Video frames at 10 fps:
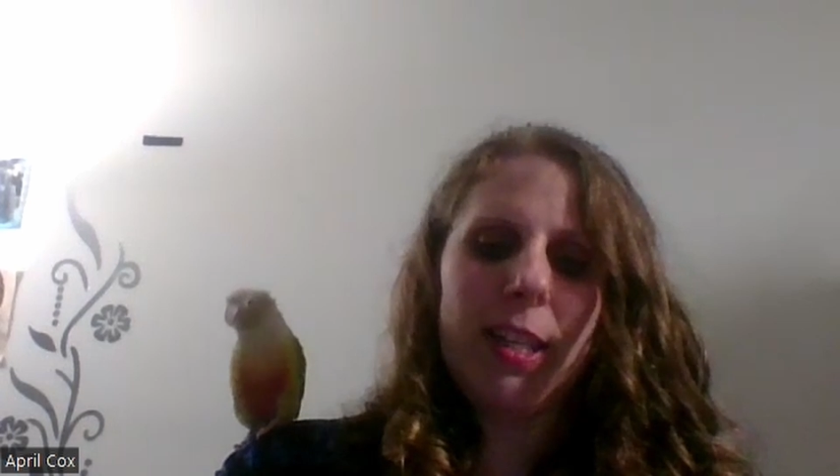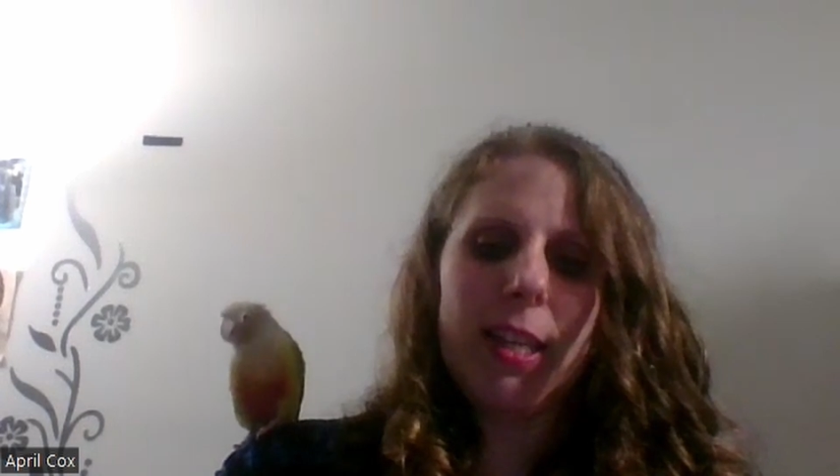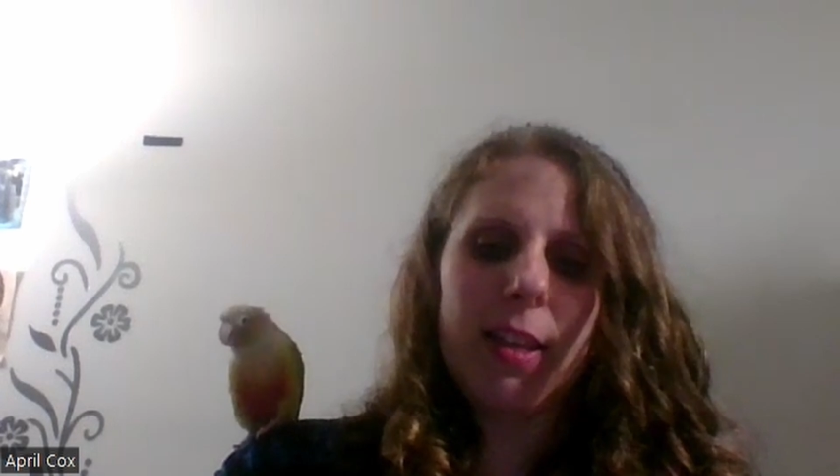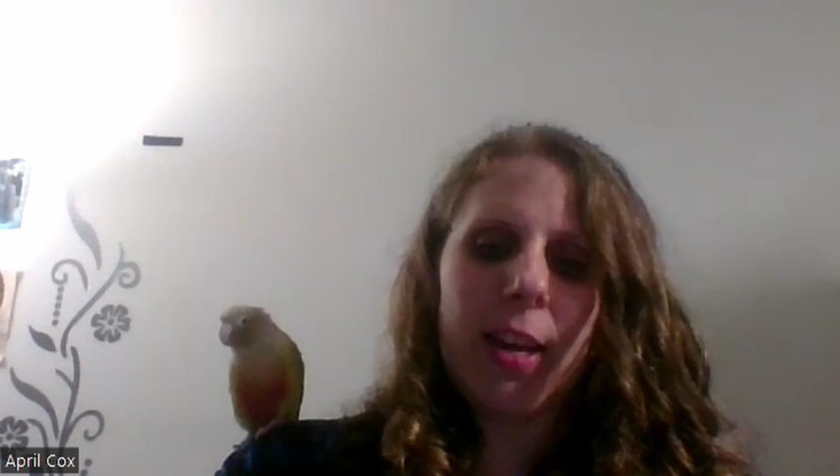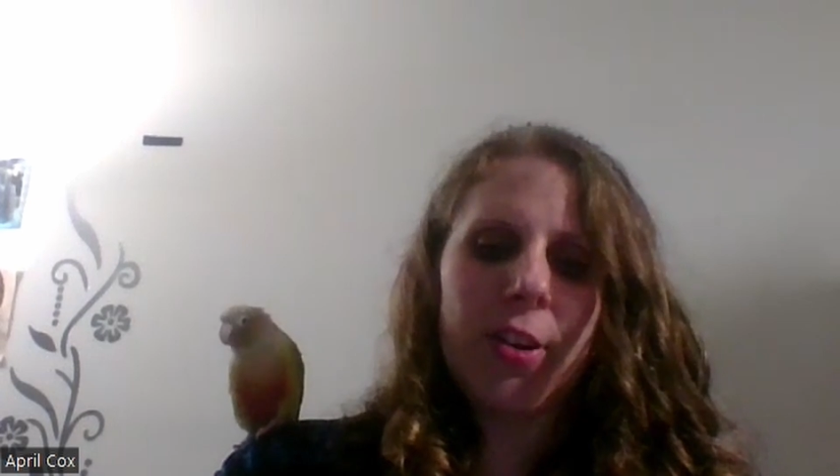at
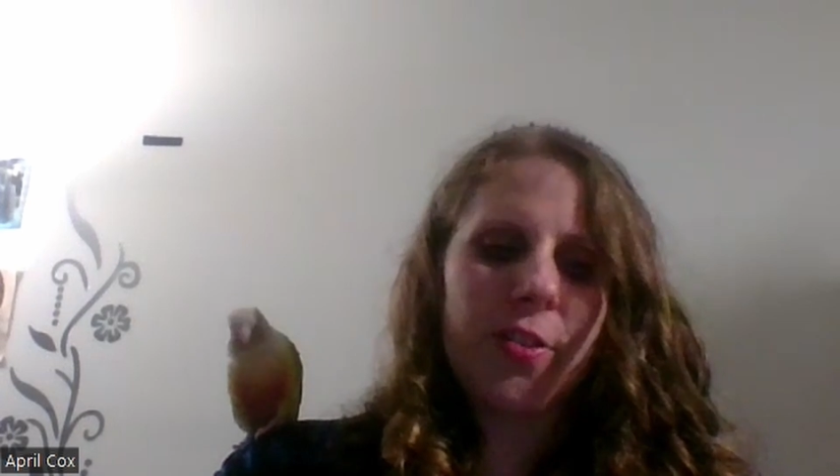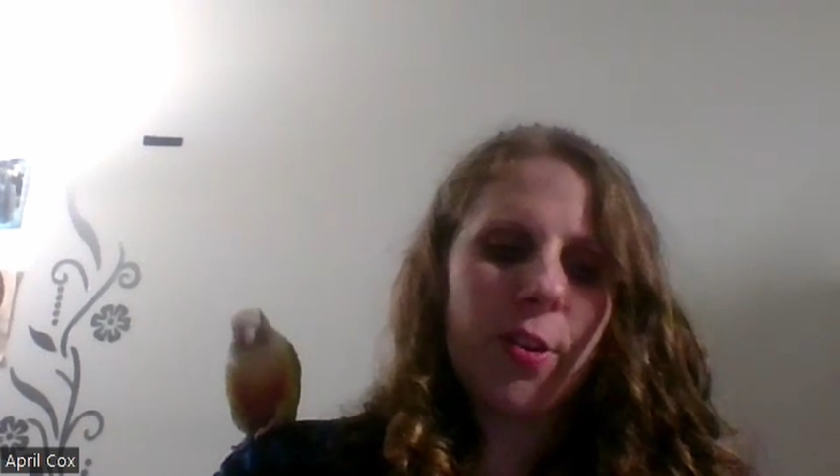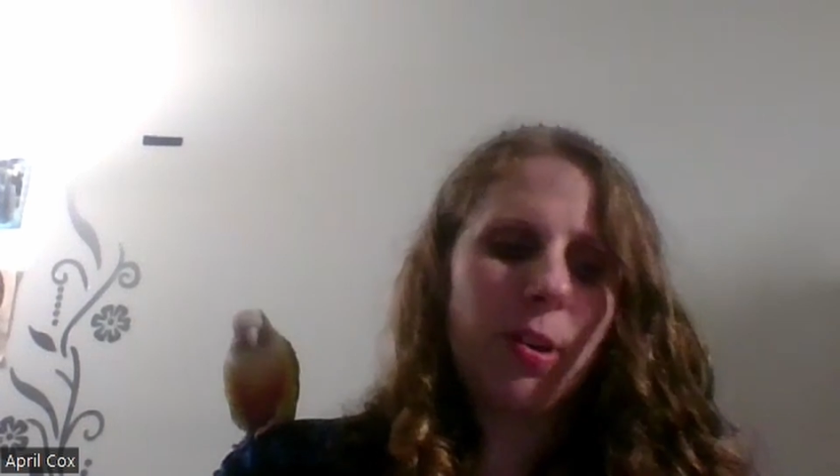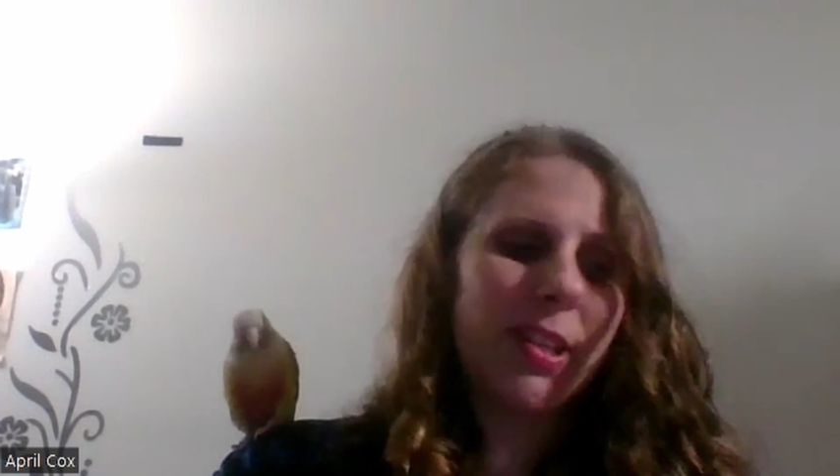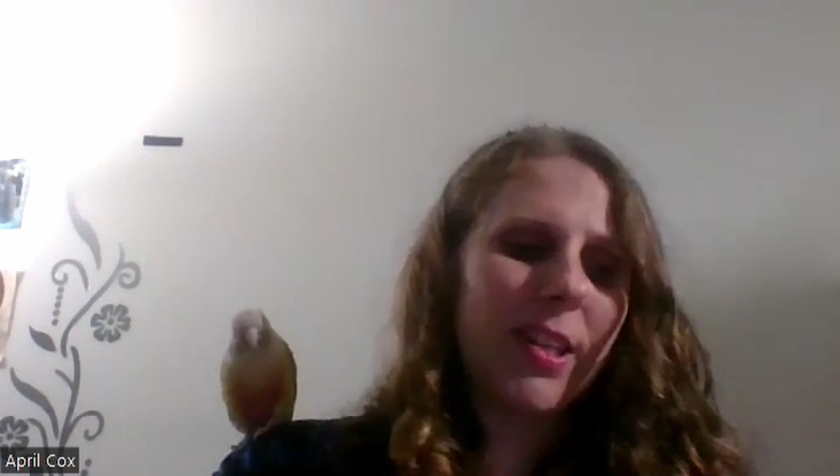the letter that
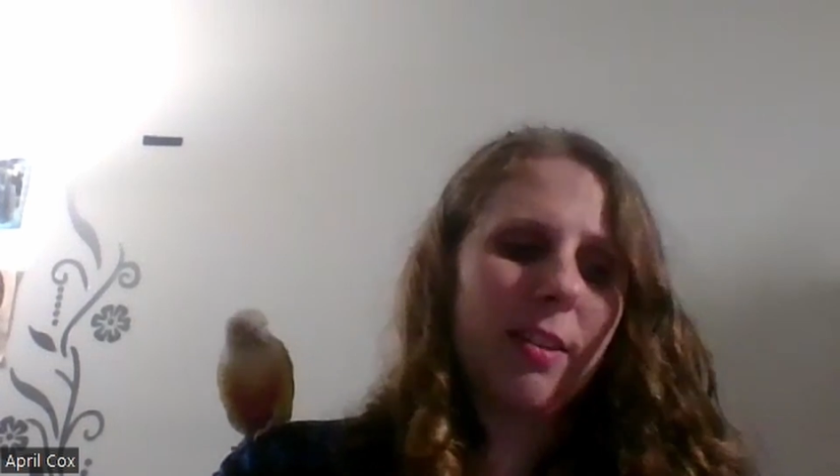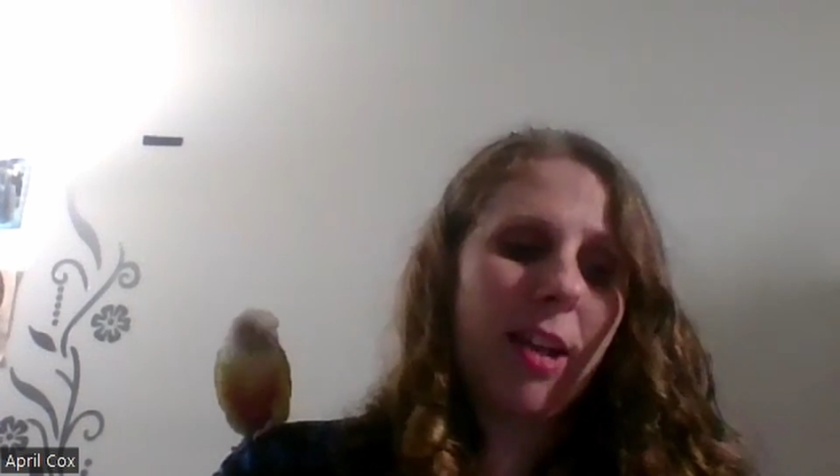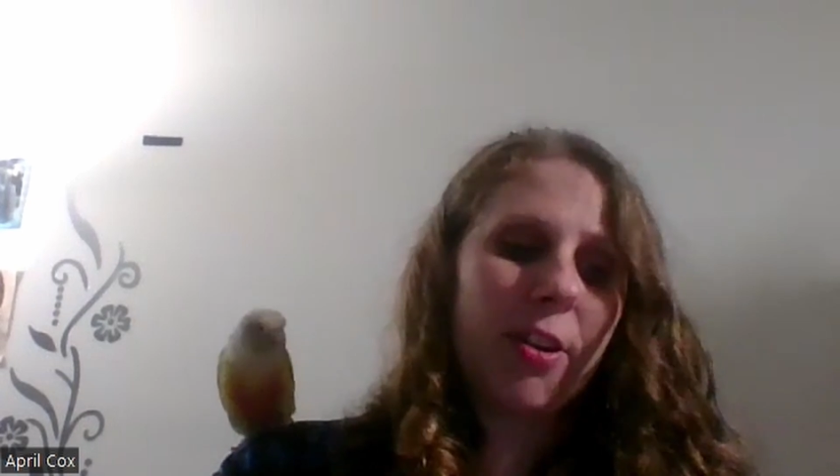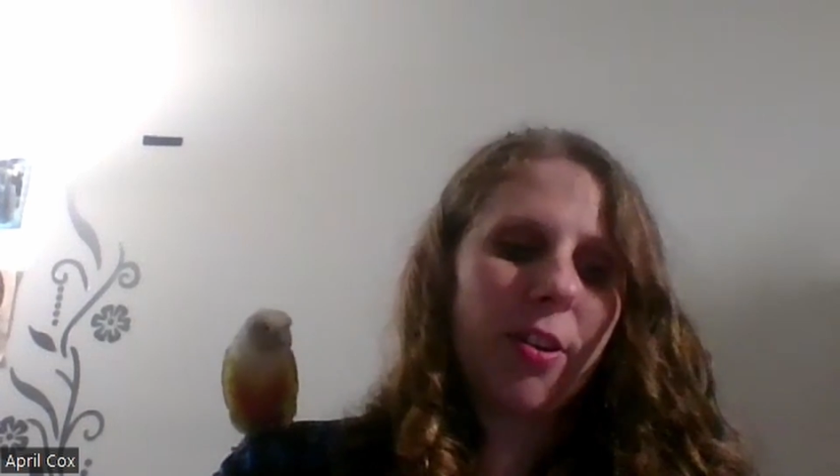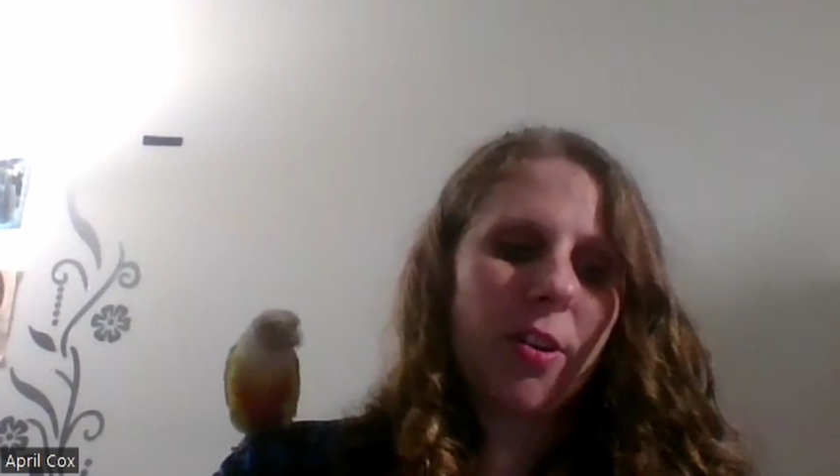wasn't a letter at